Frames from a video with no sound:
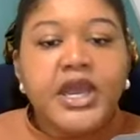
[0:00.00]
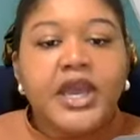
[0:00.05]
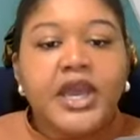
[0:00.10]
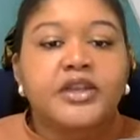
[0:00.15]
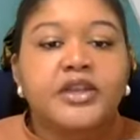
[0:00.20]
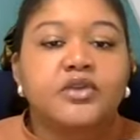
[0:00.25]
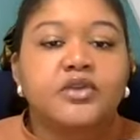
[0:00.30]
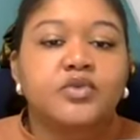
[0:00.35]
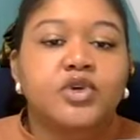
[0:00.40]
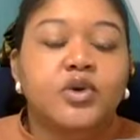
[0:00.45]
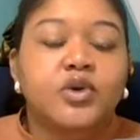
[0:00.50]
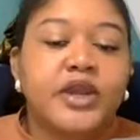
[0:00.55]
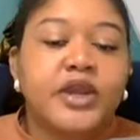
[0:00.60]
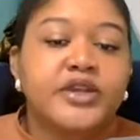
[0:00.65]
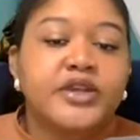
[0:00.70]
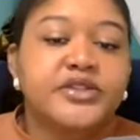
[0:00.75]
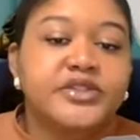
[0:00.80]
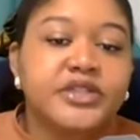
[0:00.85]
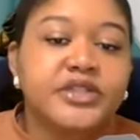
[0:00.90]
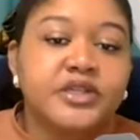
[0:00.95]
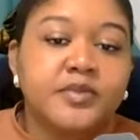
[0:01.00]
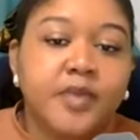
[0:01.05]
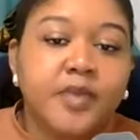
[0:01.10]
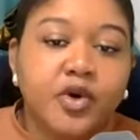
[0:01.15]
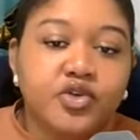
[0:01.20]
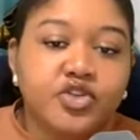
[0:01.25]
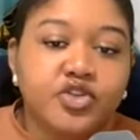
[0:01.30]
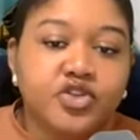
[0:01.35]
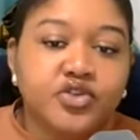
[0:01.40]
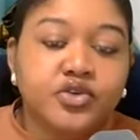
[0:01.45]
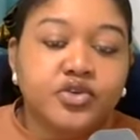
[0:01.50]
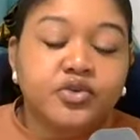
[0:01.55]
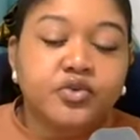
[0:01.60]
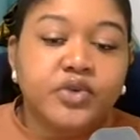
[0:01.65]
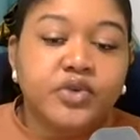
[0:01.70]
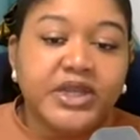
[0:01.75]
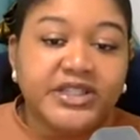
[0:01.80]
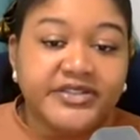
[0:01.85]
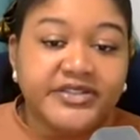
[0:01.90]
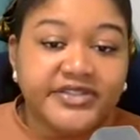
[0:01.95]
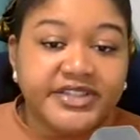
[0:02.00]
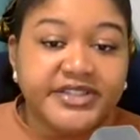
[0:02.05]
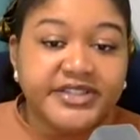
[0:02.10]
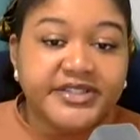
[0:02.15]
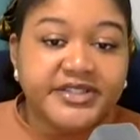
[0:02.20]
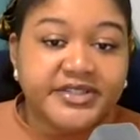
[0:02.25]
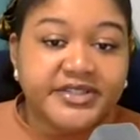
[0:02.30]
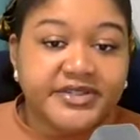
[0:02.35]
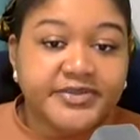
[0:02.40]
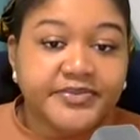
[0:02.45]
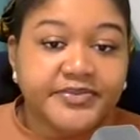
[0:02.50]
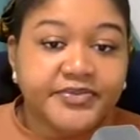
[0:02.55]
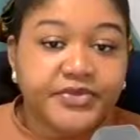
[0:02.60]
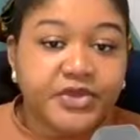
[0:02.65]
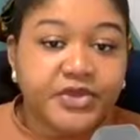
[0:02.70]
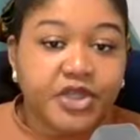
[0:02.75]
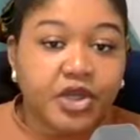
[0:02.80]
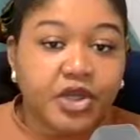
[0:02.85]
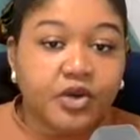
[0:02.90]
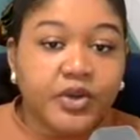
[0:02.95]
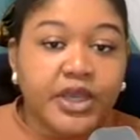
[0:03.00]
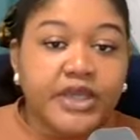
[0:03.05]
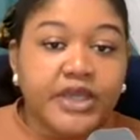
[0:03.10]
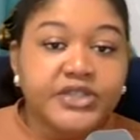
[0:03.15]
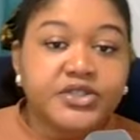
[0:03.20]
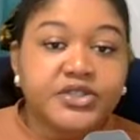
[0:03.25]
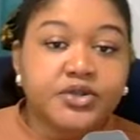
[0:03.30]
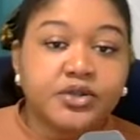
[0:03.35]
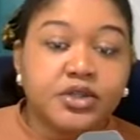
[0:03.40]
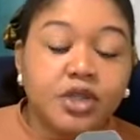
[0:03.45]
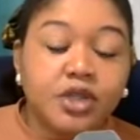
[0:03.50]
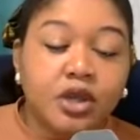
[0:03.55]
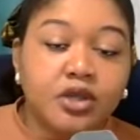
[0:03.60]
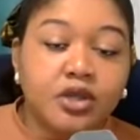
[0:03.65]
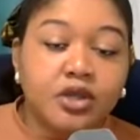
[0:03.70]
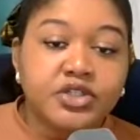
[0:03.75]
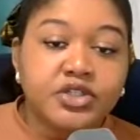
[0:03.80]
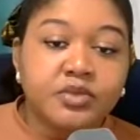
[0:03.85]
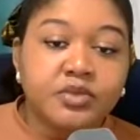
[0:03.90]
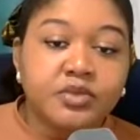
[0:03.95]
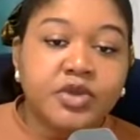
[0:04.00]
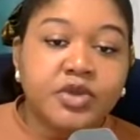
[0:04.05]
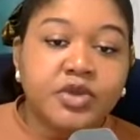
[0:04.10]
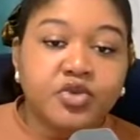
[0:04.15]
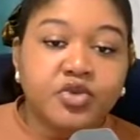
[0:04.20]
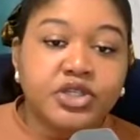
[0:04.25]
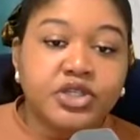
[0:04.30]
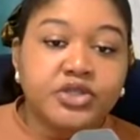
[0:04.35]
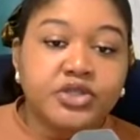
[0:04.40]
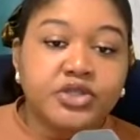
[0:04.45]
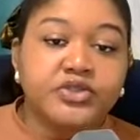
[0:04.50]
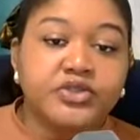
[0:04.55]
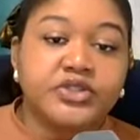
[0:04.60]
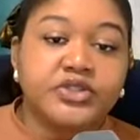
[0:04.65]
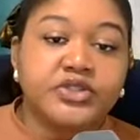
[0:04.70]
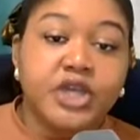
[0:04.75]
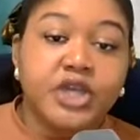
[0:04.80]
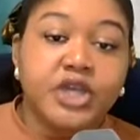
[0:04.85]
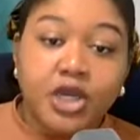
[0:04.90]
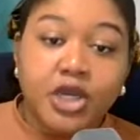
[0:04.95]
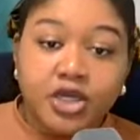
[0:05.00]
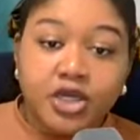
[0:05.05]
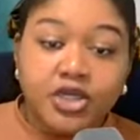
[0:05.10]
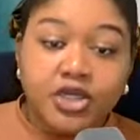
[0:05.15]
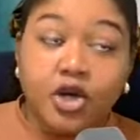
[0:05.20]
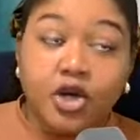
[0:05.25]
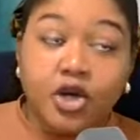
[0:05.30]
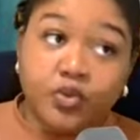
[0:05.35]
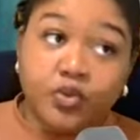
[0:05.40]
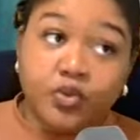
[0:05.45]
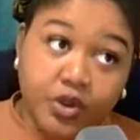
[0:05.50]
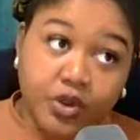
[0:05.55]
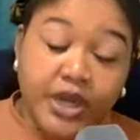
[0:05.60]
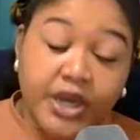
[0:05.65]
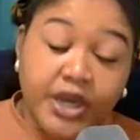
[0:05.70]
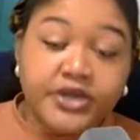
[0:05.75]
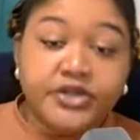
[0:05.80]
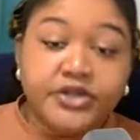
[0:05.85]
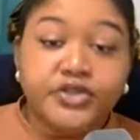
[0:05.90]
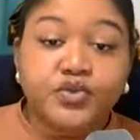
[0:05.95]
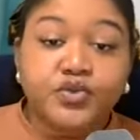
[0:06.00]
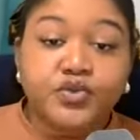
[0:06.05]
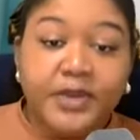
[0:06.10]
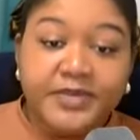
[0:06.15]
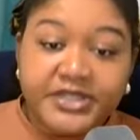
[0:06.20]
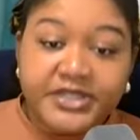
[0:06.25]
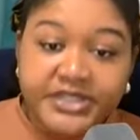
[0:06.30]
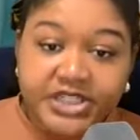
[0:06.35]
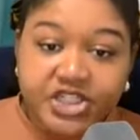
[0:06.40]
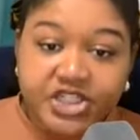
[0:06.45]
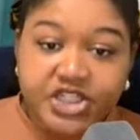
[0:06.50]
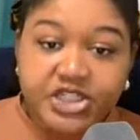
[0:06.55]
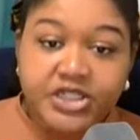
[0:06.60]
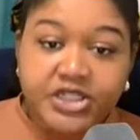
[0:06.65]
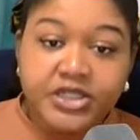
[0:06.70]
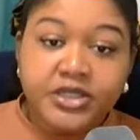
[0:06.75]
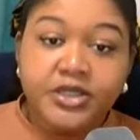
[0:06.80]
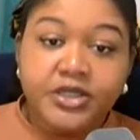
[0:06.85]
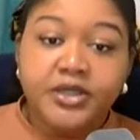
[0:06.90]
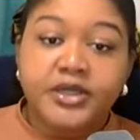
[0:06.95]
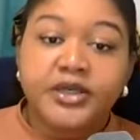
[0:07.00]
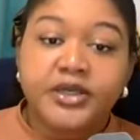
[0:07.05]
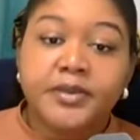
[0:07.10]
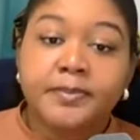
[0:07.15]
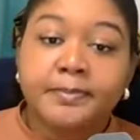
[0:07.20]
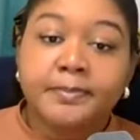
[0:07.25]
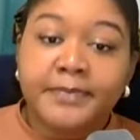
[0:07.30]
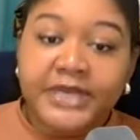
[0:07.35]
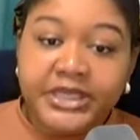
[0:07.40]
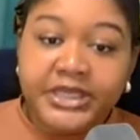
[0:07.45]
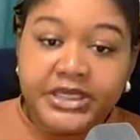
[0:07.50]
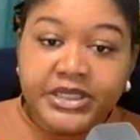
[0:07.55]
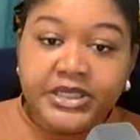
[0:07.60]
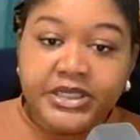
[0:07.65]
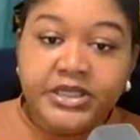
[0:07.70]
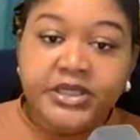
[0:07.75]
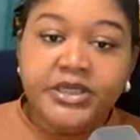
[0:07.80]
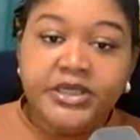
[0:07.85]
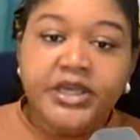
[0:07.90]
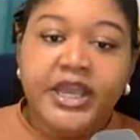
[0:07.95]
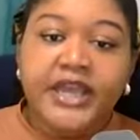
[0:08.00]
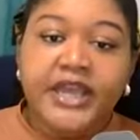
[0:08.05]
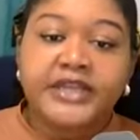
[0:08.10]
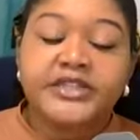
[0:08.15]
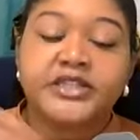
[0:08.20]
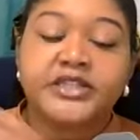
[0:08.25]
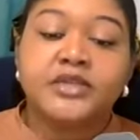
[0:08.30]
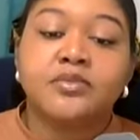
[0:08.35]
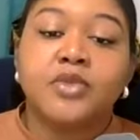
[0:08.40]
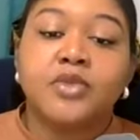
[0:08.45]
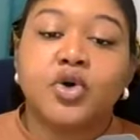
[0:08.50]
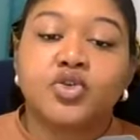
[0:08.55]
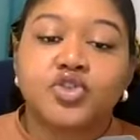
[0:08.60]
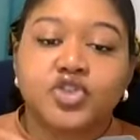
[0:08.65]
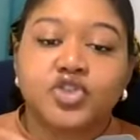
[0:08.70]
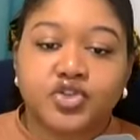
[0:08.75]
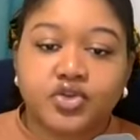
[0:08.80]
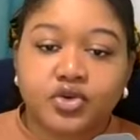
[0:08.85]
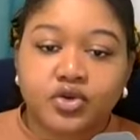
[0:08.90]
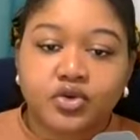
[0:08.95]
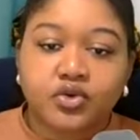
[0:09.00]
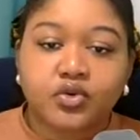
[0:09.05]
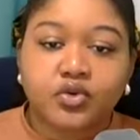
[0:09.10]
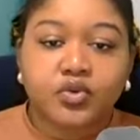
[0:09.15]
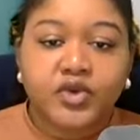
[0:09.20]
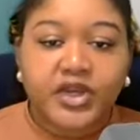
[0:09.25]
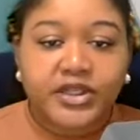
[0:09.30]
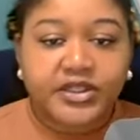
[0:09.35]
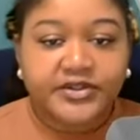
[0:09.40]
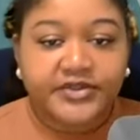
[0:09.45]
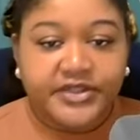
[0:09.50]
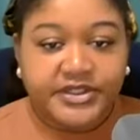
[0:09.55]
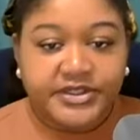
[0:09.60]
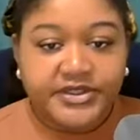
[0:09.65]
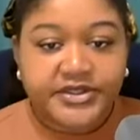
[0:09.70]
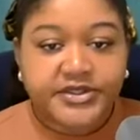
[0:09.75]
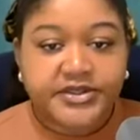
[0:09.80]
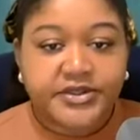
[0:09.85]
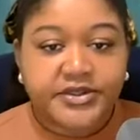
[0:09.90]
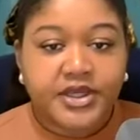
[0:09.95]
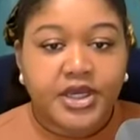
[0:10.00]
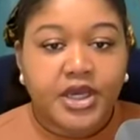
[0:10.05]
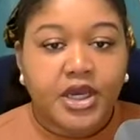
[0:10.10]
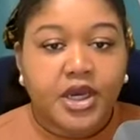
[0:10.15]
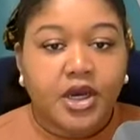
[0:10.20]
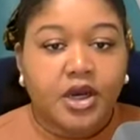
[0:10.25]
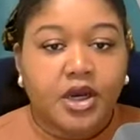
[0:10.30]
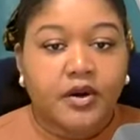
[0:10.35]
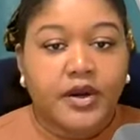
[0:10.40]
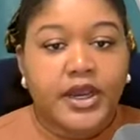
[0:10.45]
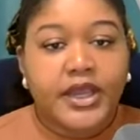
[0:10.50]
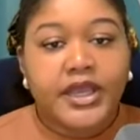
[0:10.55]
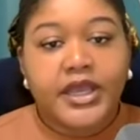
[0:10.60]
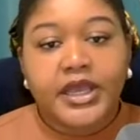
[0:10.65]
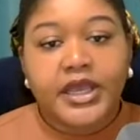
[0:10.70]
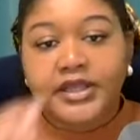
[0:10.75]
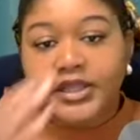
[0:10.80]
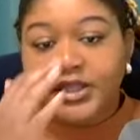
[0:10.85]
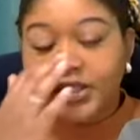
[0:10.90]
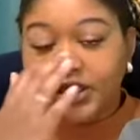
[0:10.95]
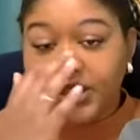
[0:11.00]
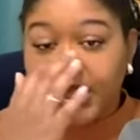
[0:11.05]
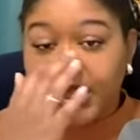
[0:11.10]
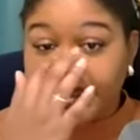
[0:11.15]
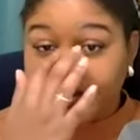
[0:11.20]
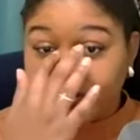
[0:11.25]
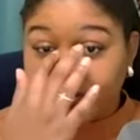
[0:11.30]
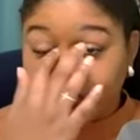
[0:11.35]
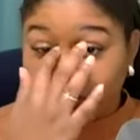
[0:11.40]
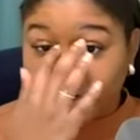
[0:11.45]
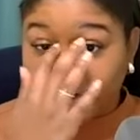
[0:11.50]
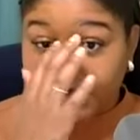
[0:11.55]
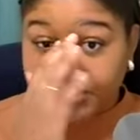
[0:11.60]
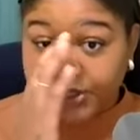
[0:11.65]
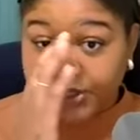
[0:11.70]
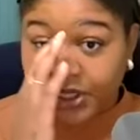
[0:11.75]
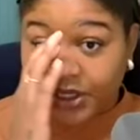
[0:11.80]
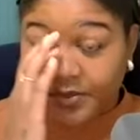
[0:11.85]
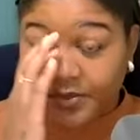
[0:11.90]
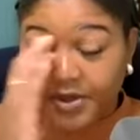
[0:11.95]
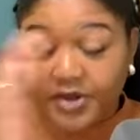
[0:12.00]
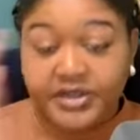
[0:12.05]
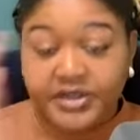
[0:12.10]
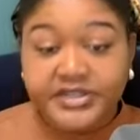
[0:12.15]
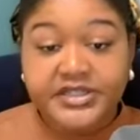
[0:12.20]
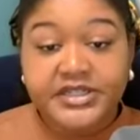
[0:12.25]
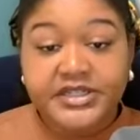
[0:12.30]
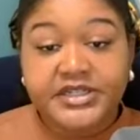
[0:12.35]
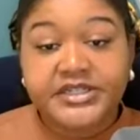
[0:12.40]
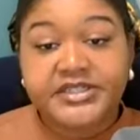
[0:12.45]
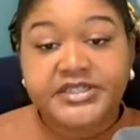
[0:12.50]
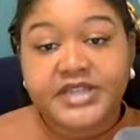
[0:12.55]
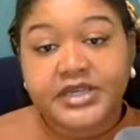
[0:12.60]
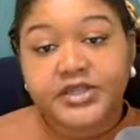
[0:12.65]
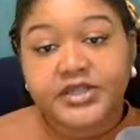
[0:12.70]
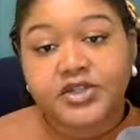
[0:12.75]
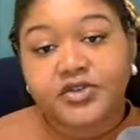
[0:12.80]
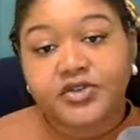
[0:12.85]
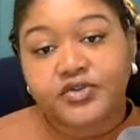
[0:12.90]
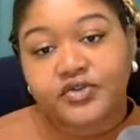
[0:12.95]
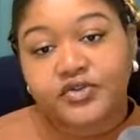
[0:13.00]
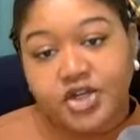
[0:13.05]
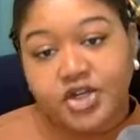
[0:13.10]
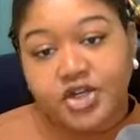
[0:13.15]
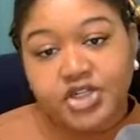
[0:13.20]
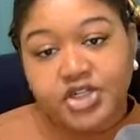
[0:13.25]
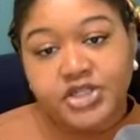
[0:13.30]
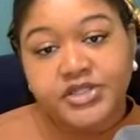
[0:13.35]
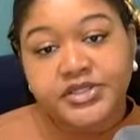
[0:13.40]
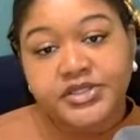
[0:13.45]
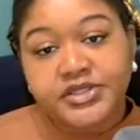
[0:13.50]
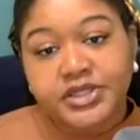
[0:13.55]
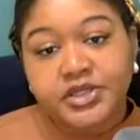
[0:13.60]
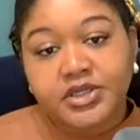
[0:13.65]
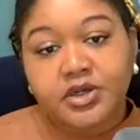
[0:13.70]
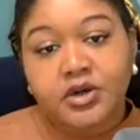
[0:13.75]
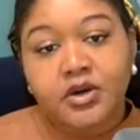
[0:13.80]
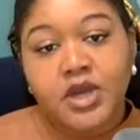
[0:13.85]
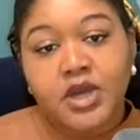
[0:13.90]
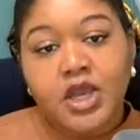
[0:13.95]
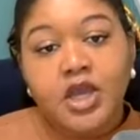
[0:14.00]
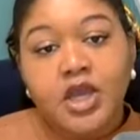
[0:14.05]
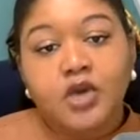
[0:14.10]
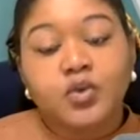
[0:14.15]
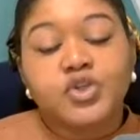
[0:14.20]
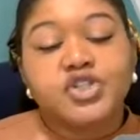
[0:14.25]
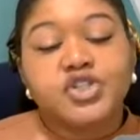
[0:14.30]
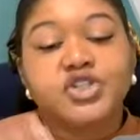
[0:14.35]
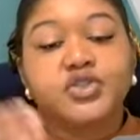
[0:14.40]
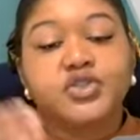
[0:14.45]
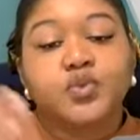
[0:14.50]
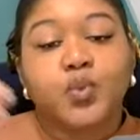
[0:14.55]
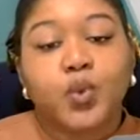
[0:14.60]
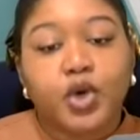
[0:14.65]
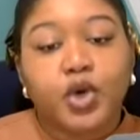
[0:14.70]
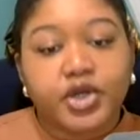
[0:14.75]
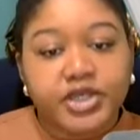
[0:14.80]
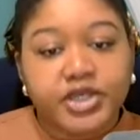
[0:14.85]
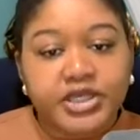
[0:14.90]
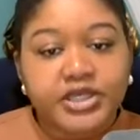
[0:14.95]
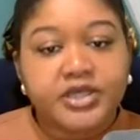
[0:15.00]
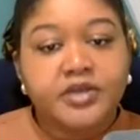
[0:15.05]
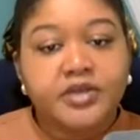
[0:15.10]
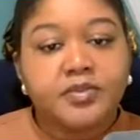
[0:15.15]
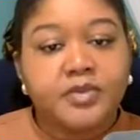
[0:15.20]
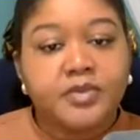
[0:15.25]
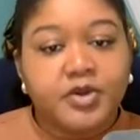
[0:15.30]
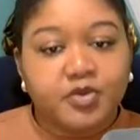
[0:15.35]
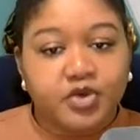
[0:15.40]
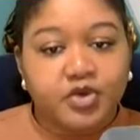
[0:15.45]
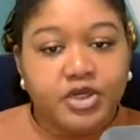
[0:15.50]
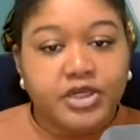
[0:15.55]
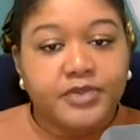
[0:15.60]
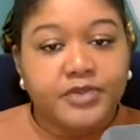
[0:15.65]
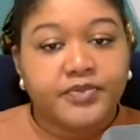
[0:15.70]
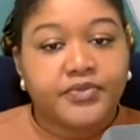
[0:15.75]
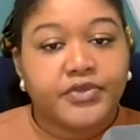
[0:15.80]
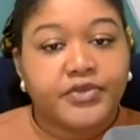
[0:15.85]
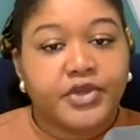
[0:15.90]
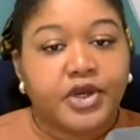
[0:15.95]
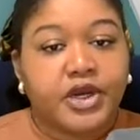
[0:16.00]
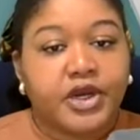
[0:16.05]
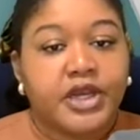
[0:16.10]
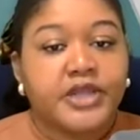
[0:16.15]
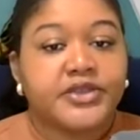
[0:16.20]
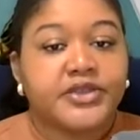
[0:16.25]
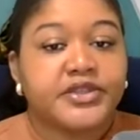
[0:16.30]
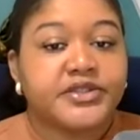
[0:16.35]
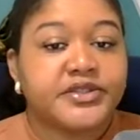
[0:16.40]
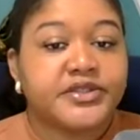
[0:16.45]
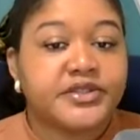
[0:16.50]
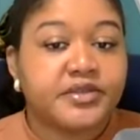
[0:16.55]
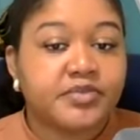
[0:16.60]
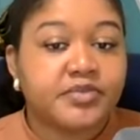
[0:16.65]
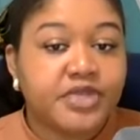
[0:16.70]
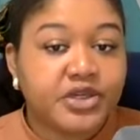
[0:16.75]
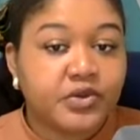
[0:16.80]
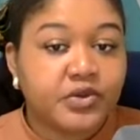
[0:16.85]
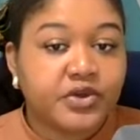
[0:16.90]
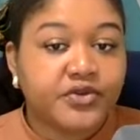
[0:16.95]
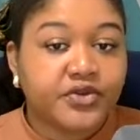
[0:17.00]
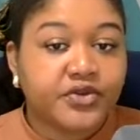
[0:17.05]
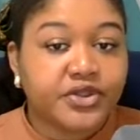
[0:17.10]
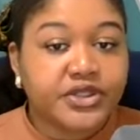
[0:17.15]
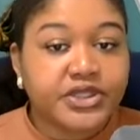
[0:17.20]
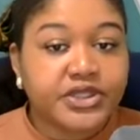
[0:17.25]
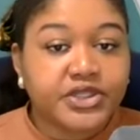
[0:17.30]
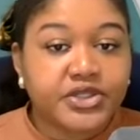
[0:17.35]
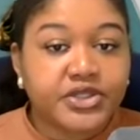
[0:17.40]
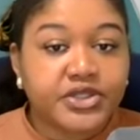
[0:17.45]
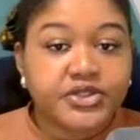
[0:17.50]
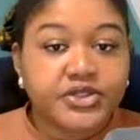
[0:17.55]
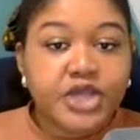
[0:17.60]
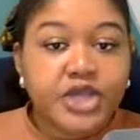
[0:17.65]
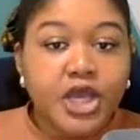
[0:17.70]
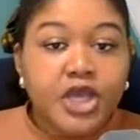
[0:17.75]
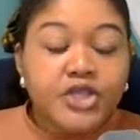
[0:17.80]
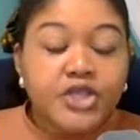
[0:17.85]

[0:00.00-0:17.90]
And it requires emotional relevance. Okay. So long term memory uses or requires repetition, meaning, and emotional relevance. All right. And then the last one we're going to talk about is an executive function skill, which is working memory. All right. This is a big one for leaders.